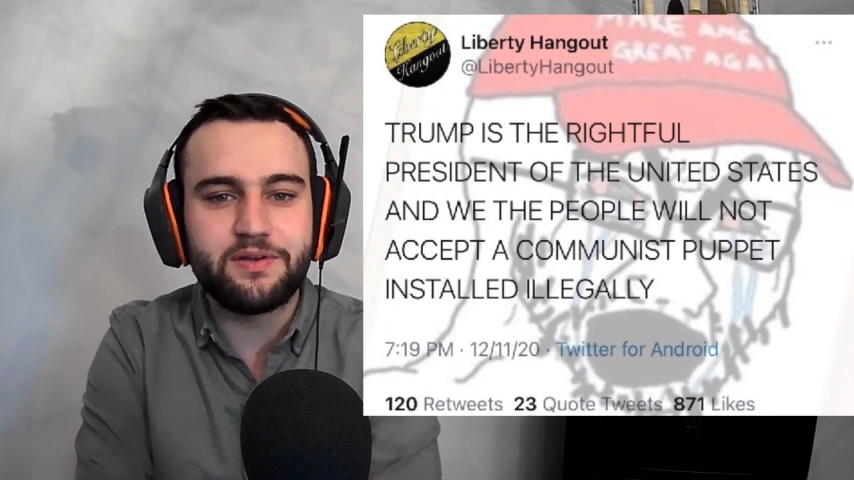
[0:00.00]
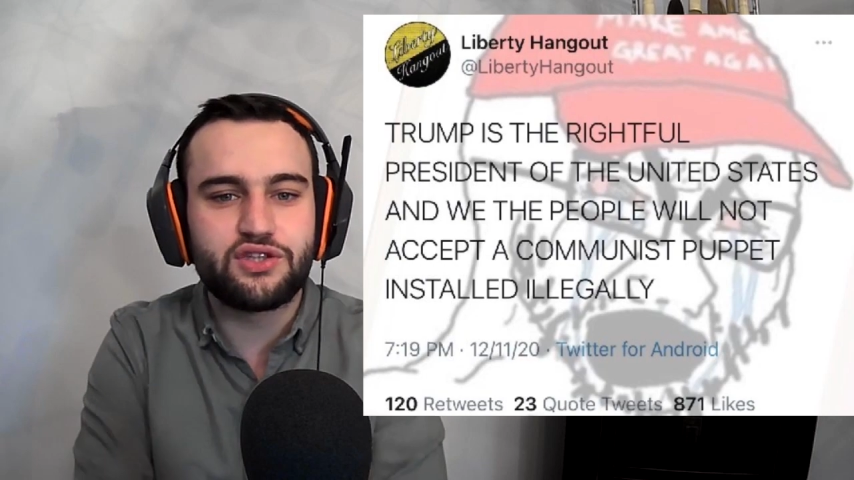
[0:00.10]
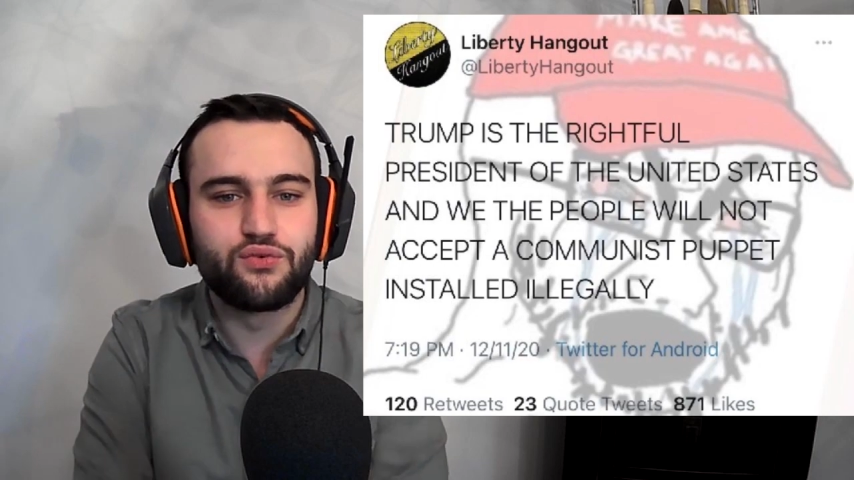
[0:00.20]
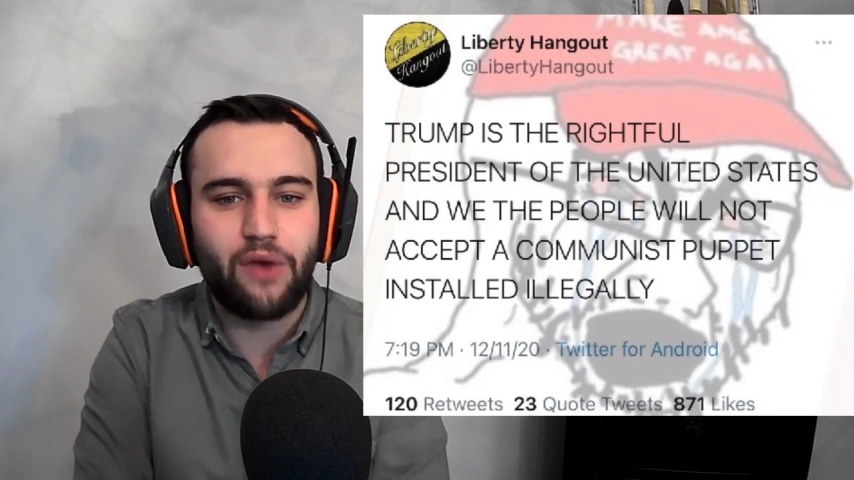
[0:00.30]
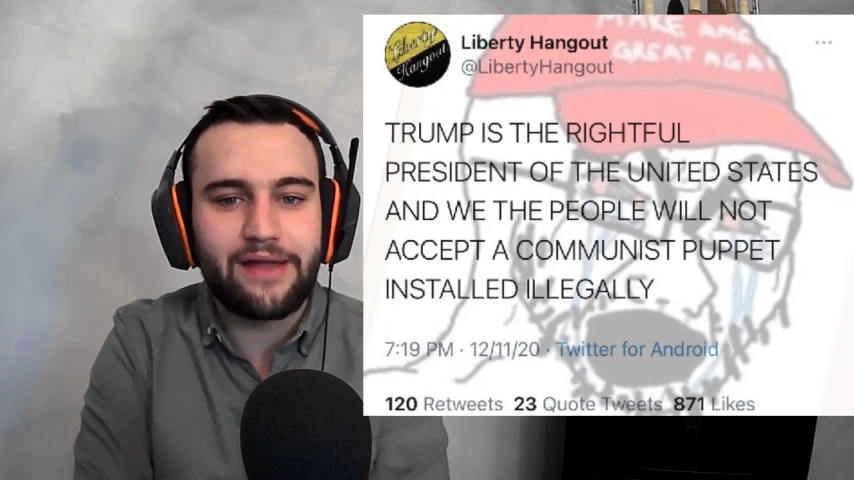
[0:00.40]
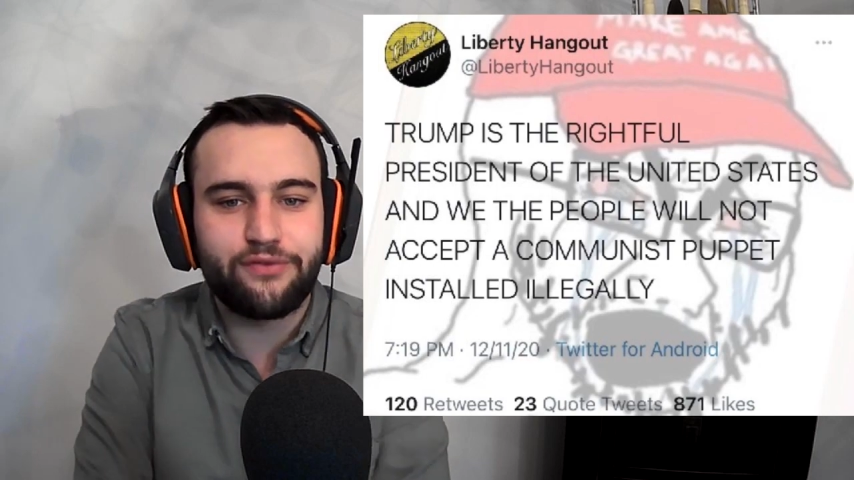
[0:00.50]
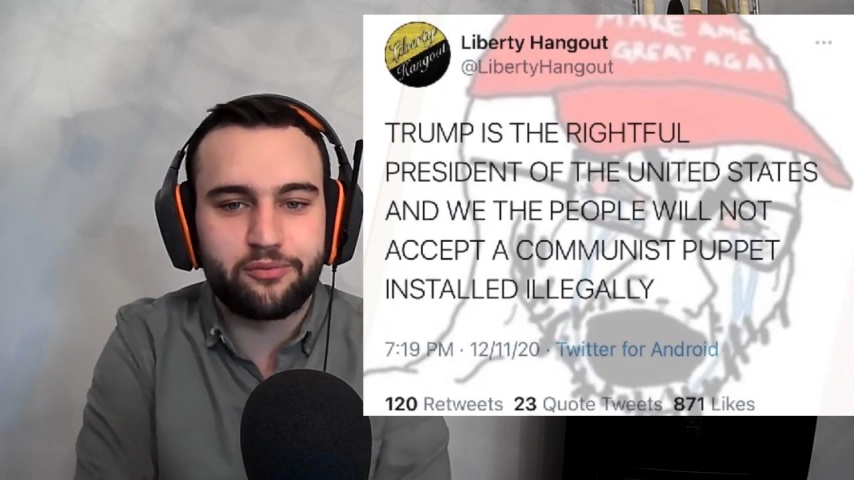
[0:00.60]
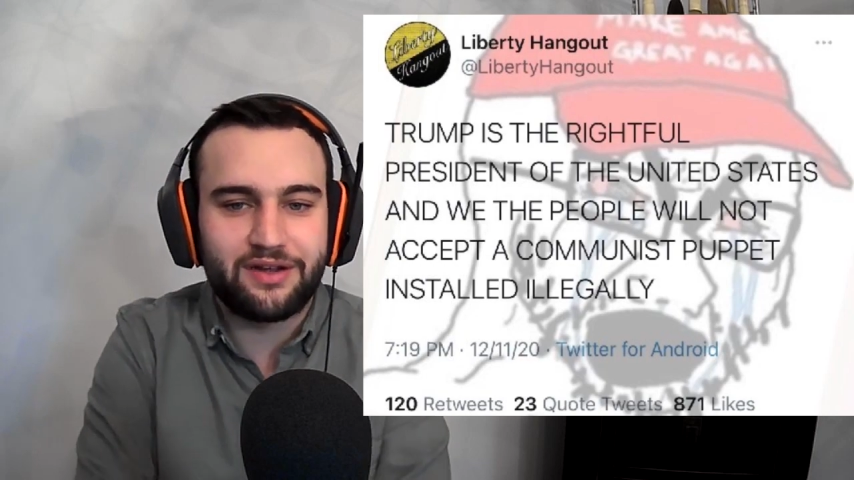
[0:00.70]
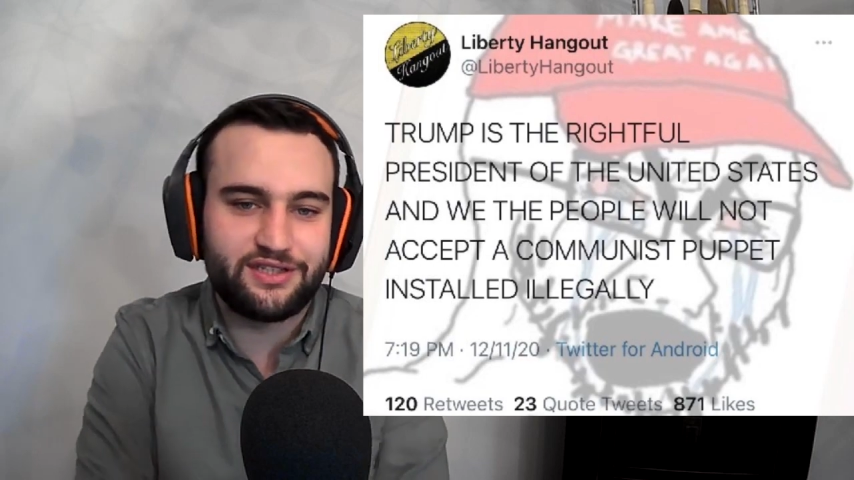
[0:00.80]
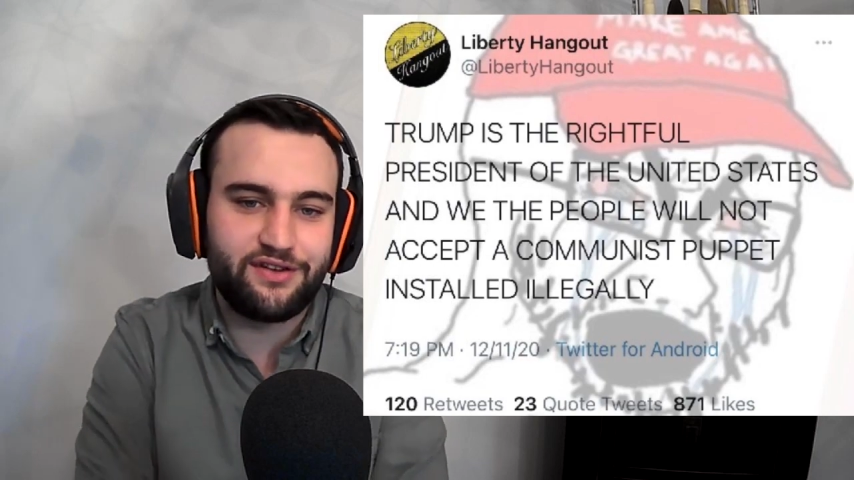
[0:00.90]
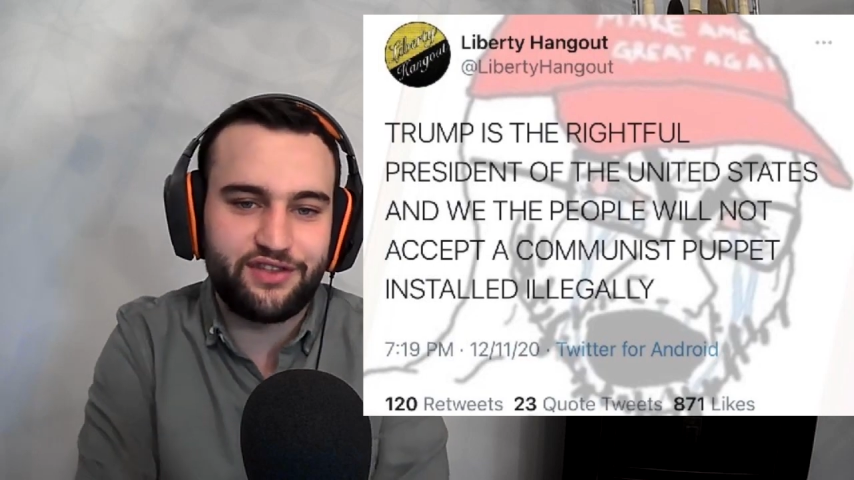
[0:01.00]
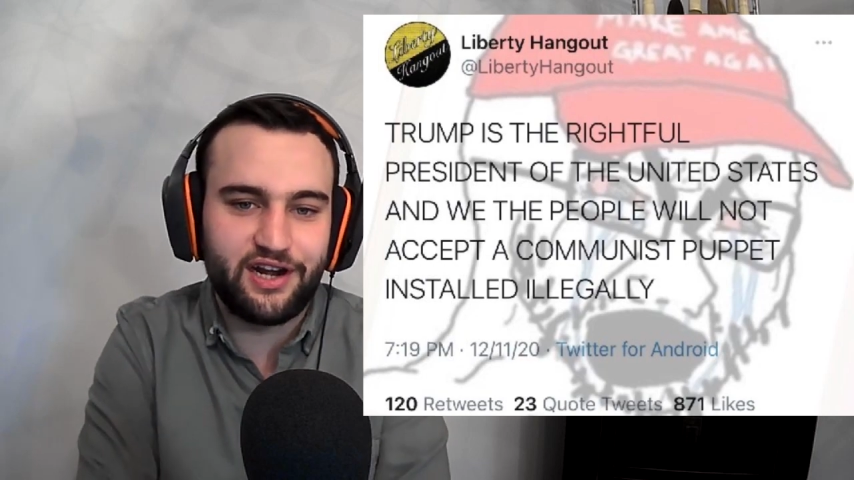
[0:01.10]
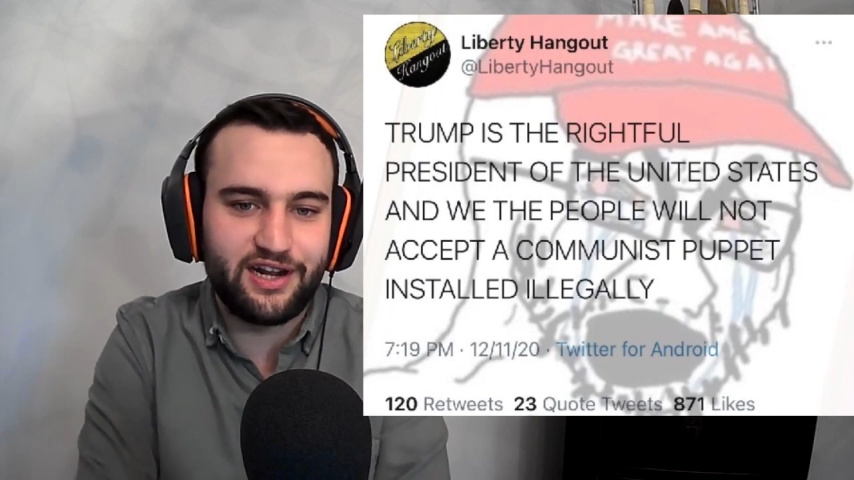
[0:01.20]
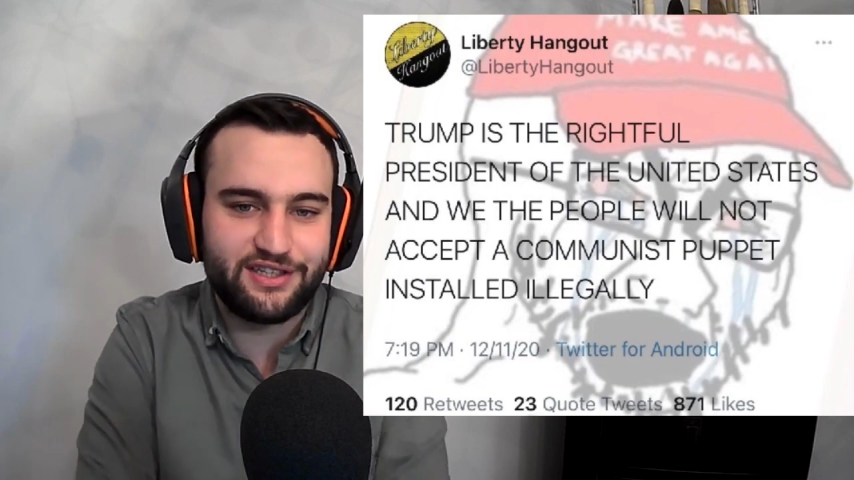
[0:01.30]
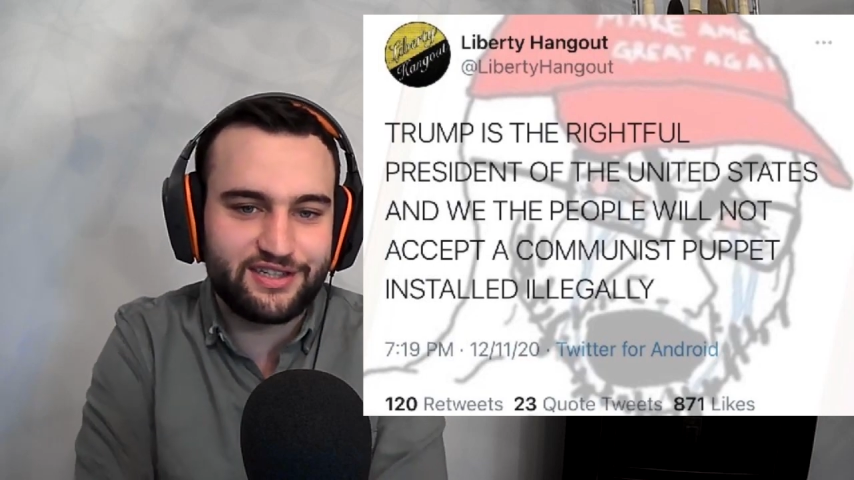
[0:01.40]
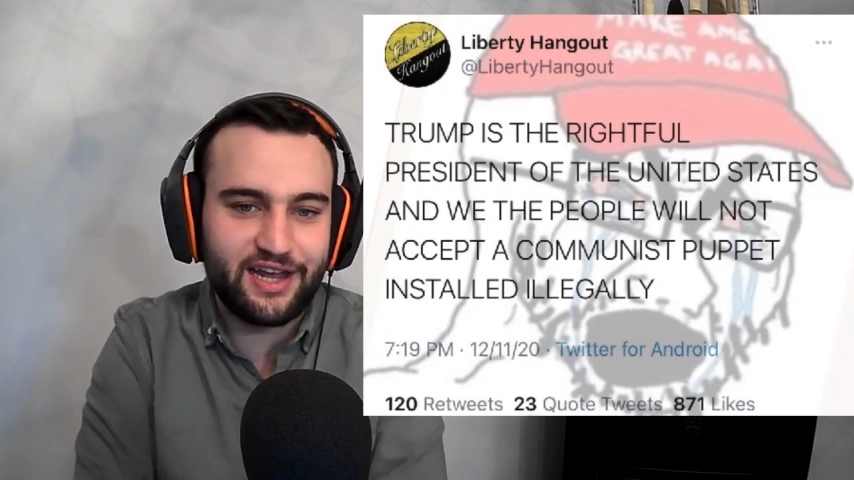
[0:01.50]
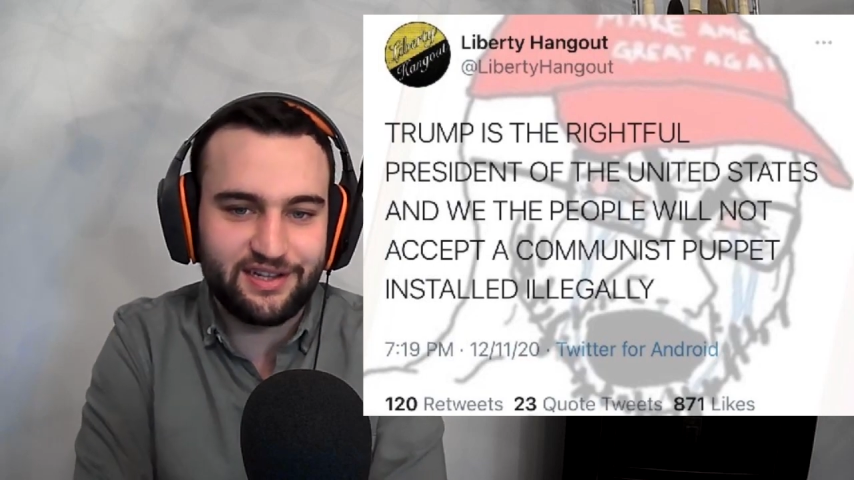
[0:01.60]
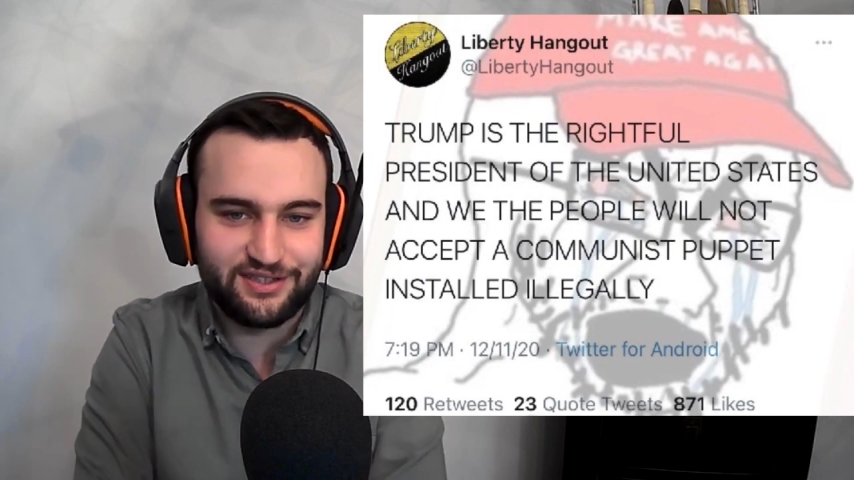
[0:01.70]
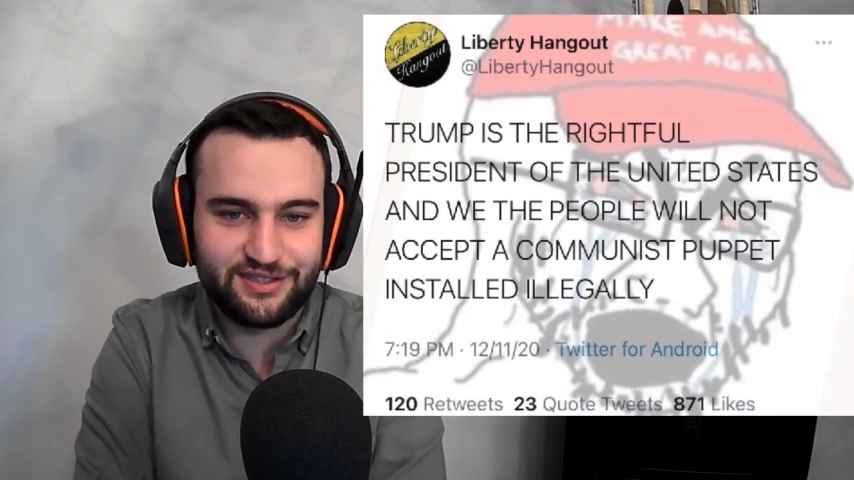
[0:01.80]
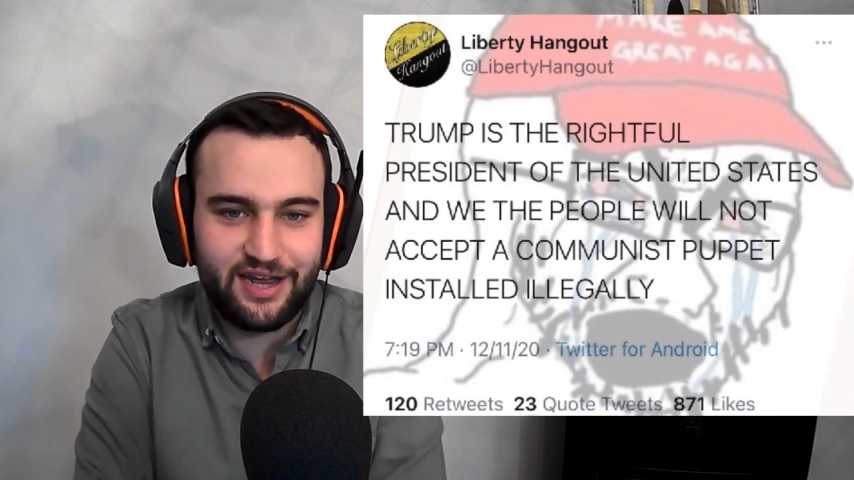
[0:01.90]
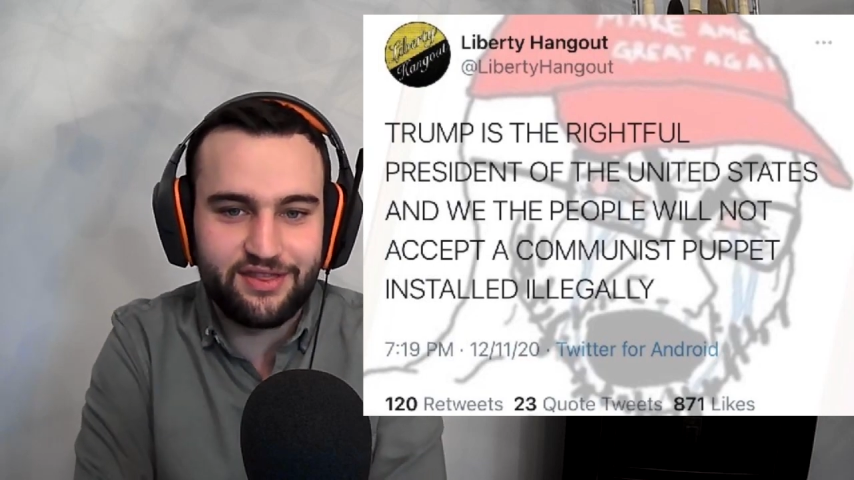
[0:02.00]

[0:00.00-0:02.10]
is the rightful president of the United States,